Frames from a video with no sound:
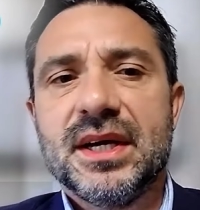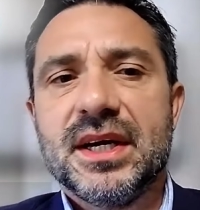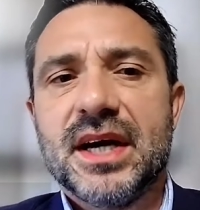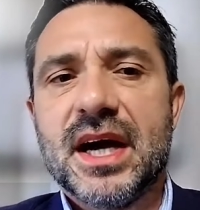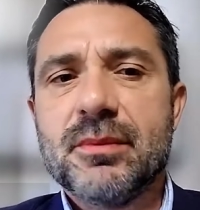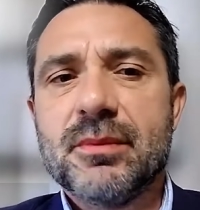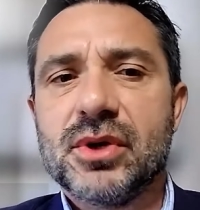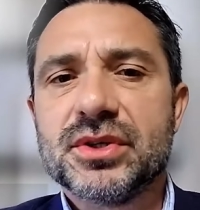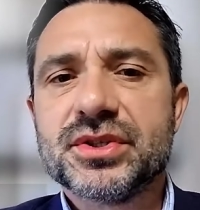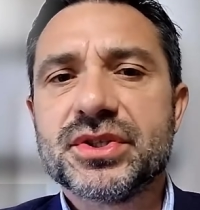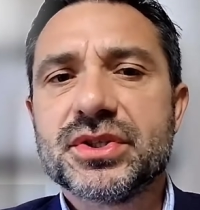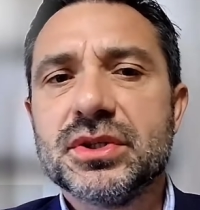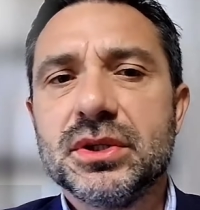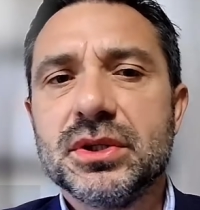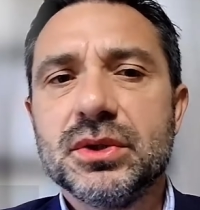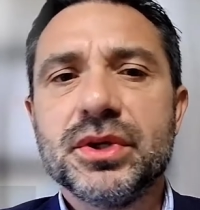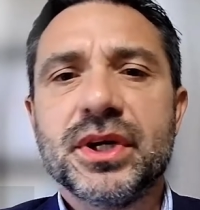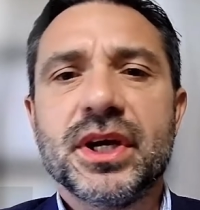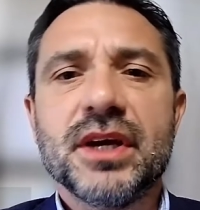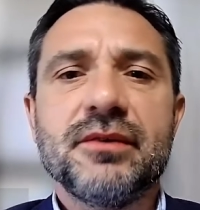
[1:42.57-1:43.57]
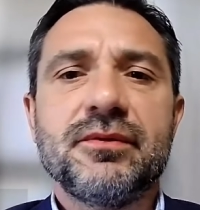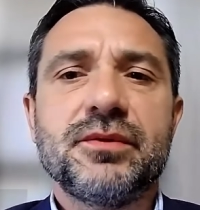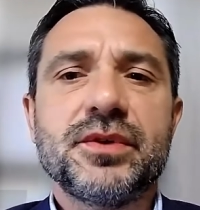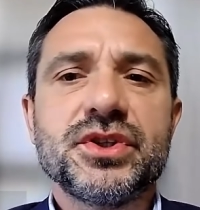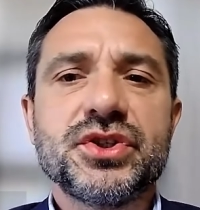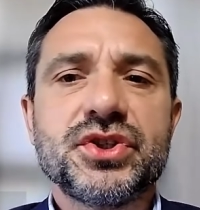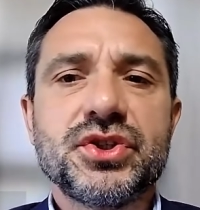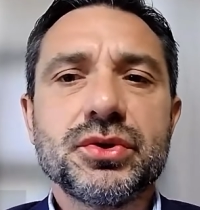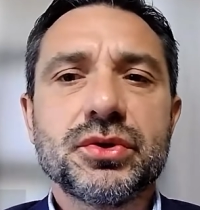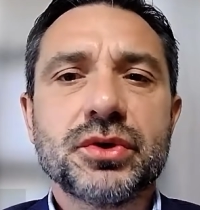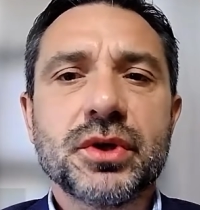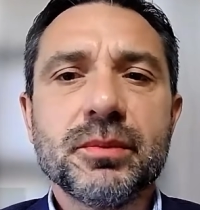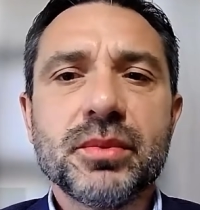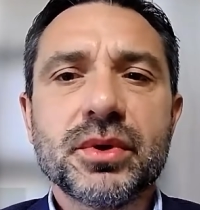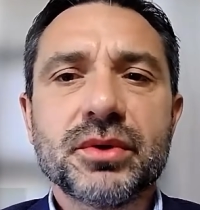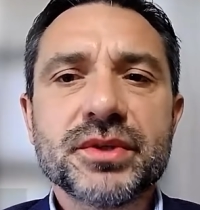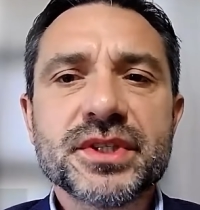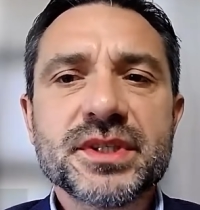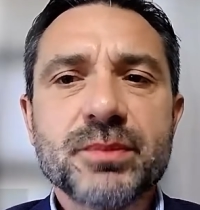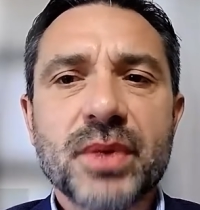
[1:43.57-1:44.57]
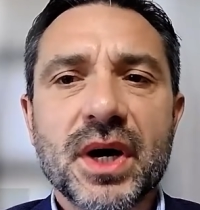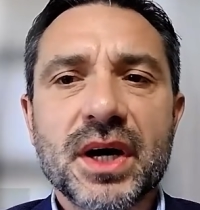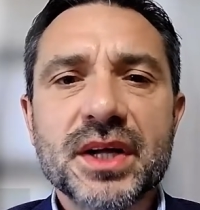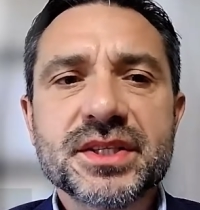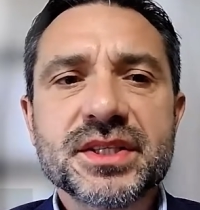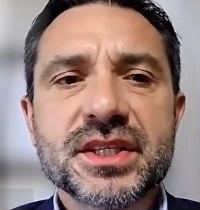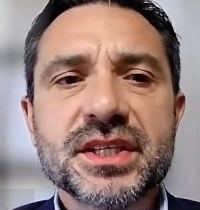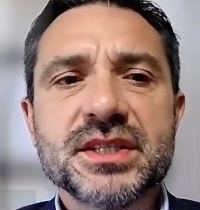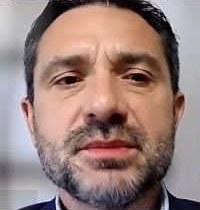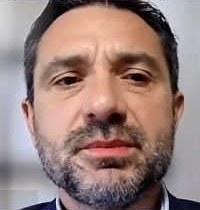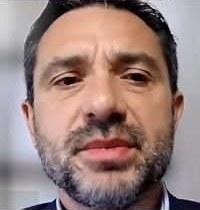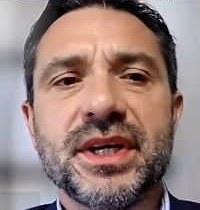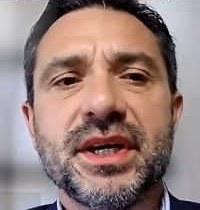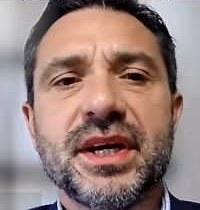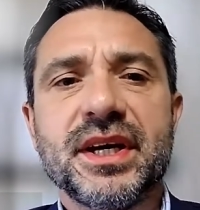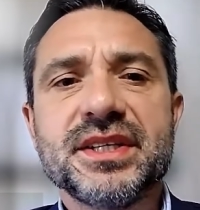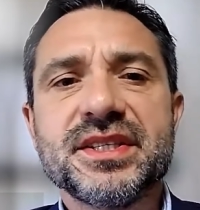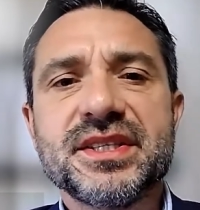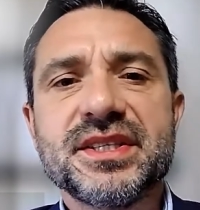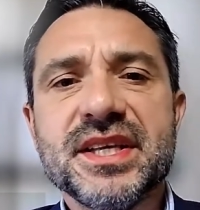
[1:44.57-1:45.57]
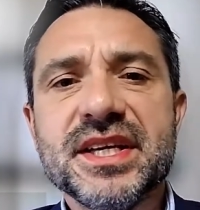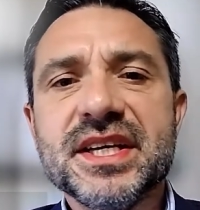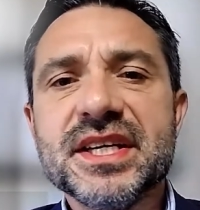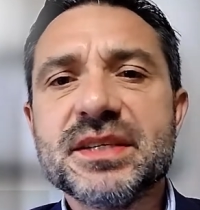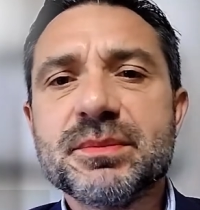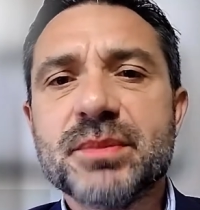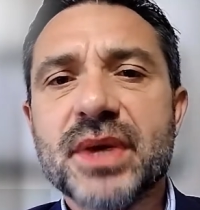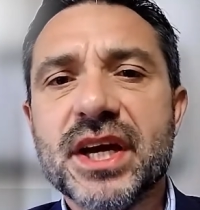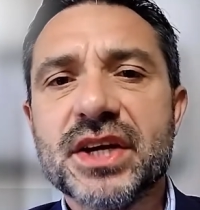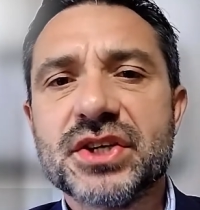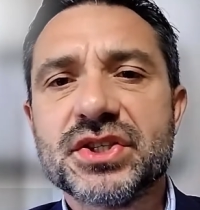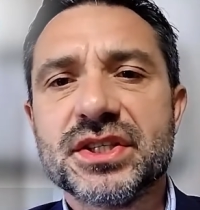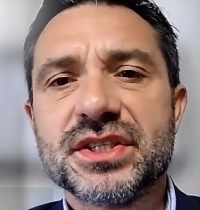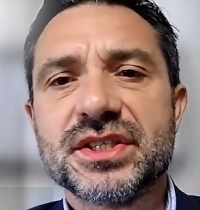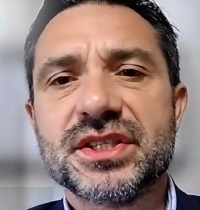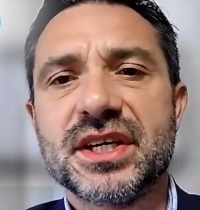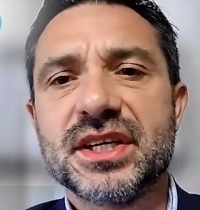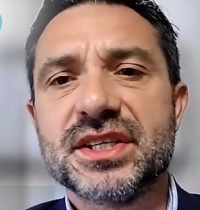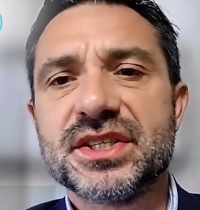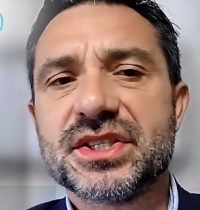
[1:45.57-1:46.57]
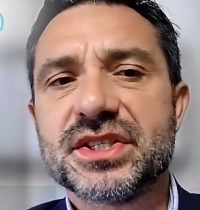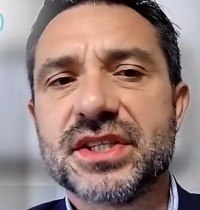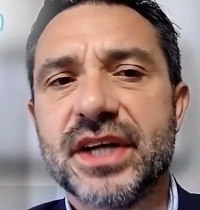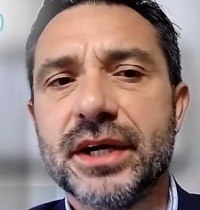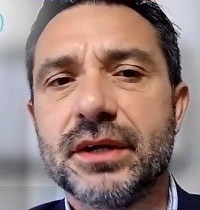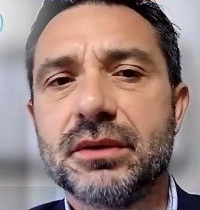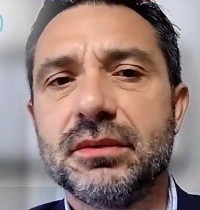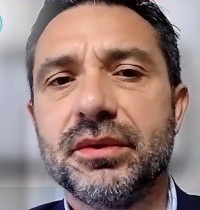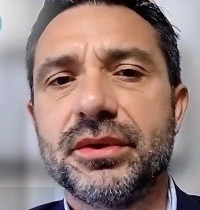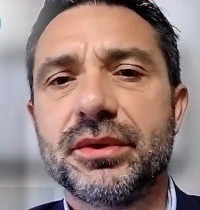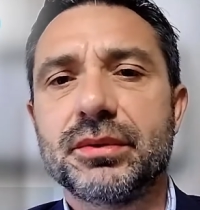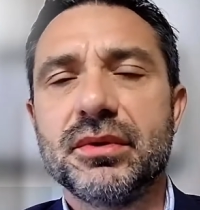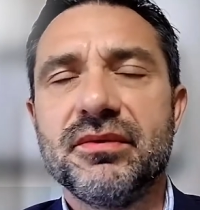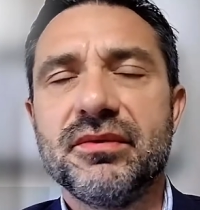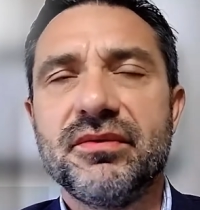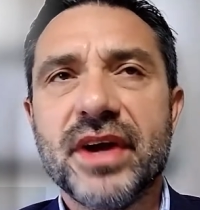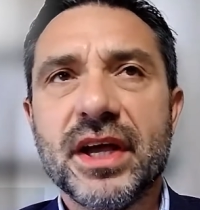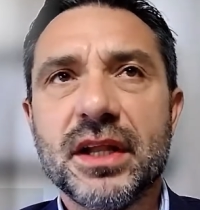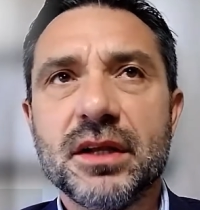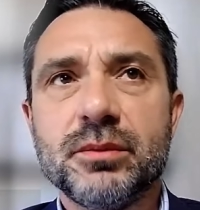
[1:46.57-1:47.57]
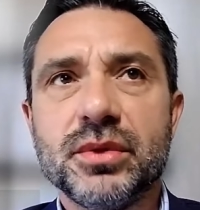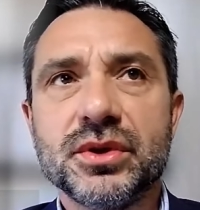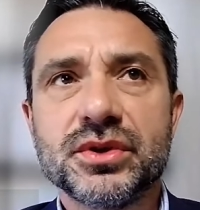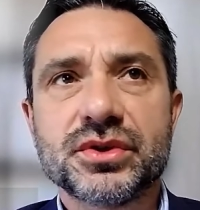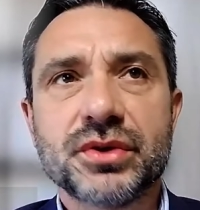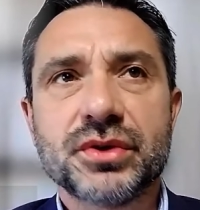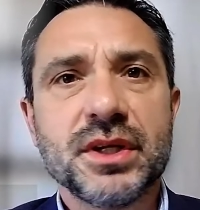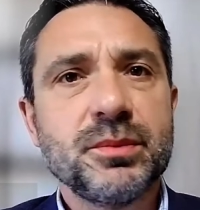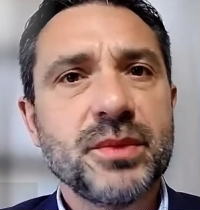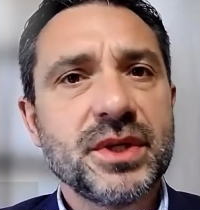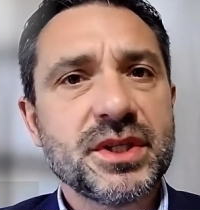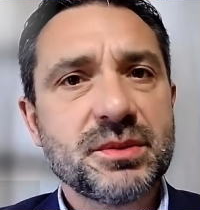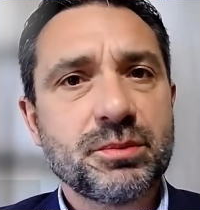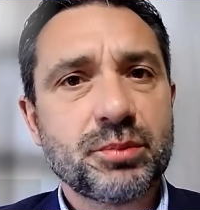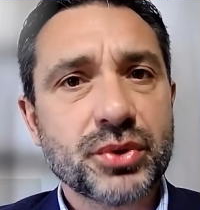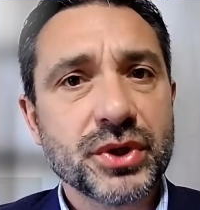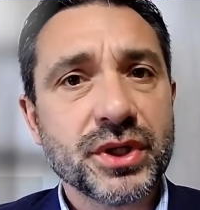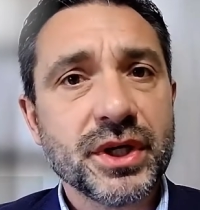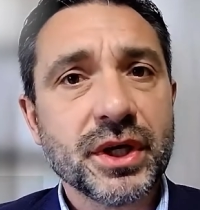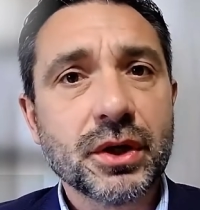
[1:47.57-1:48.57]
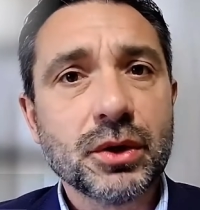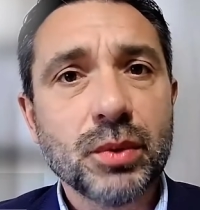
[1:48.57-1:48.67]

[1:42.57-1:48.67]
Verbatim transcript: I'm also looking for durable responses because these patients can cycle through available treatments pretty